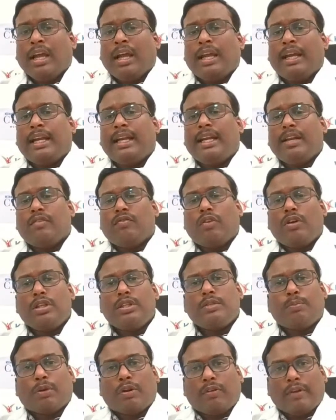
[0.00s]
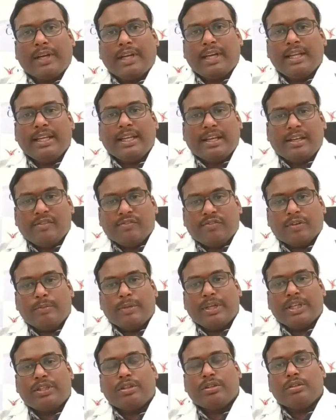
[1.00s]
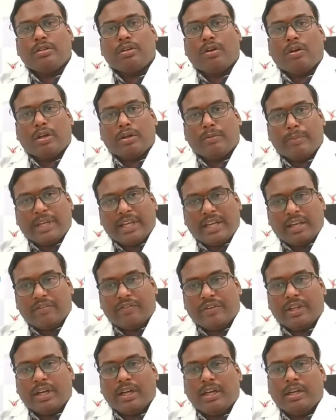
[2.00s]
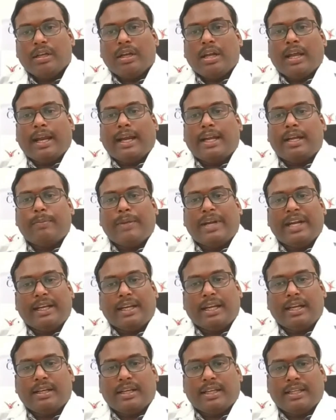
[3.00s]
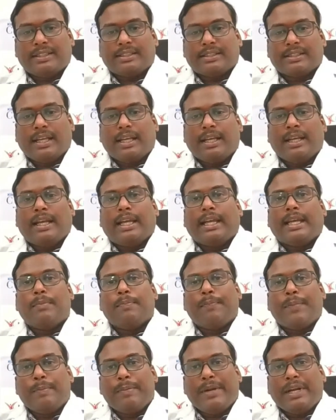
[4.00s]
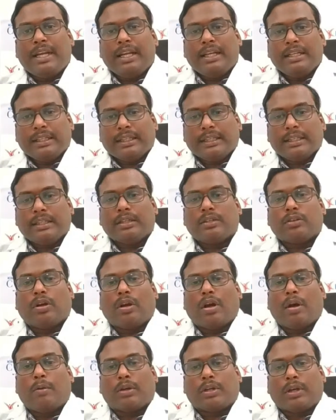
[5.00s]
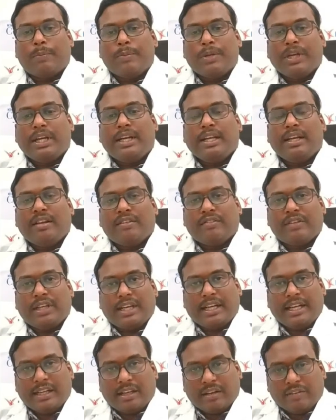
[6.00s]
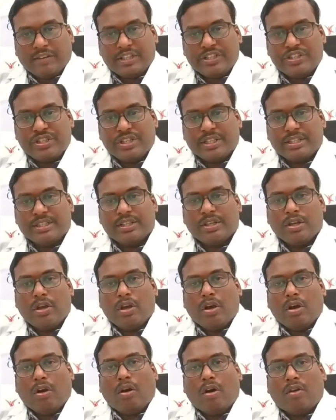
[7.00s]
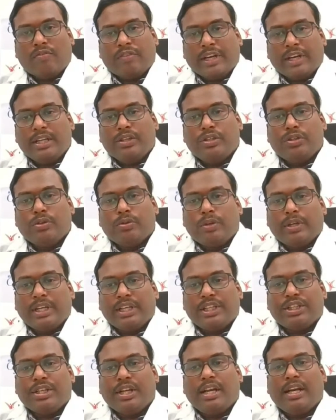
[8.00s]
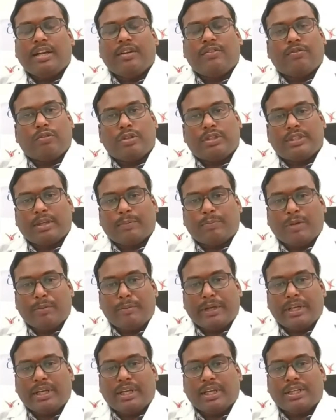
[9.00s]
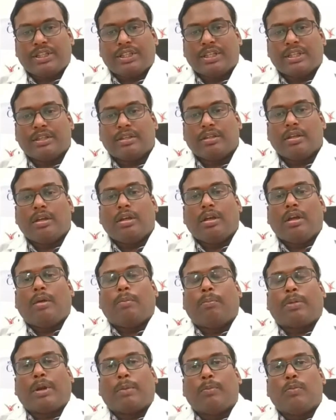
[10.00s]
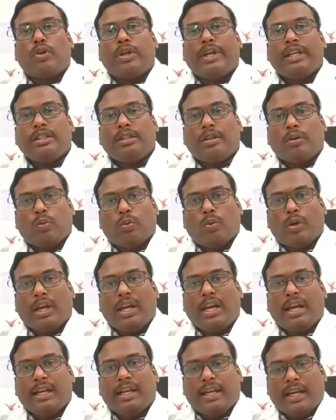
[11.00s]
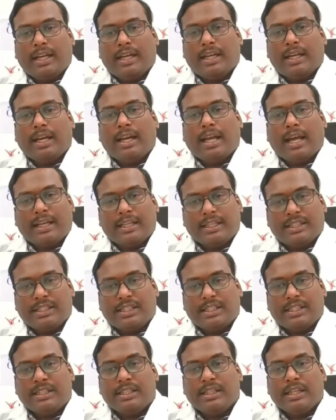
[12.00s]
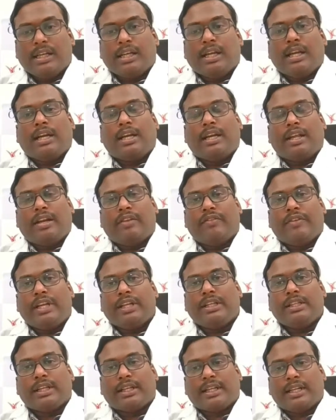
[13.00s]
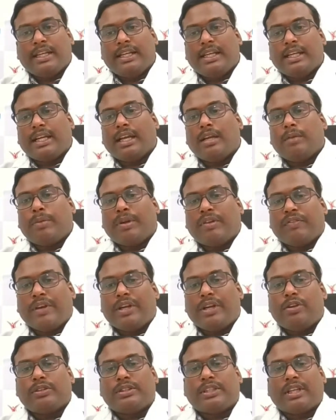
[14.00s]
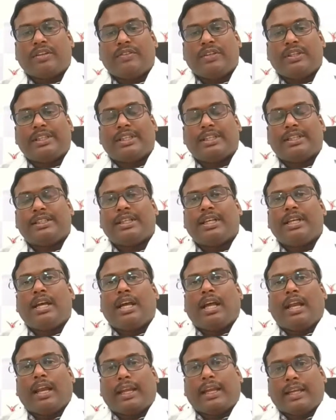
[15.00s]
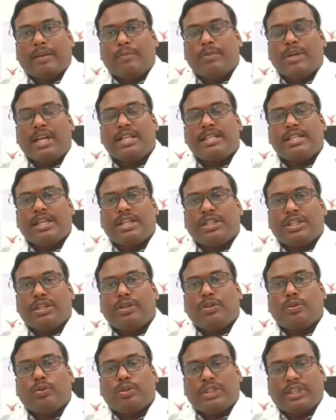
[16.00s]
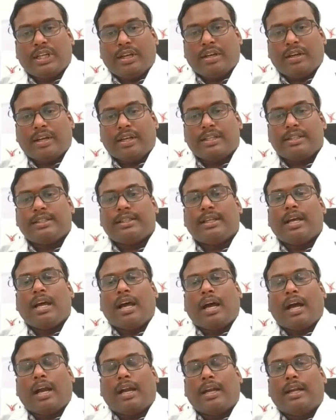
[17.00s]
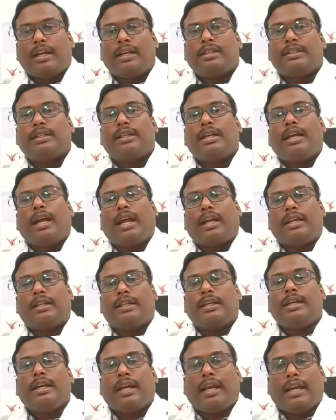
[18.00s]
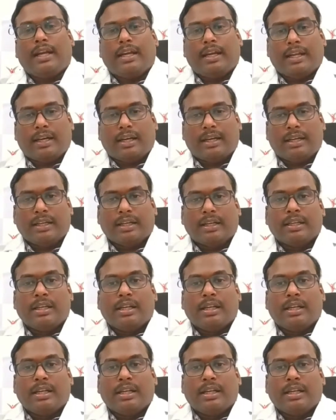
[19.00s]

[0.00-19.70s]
It involves providing information on behavioral and medical risks, implementing the community level interventions, offering nutritional and food supplementation, promoting the oral and dental hygiene, delivering the clinical preventive services like immunization to children, adults, and the elderly.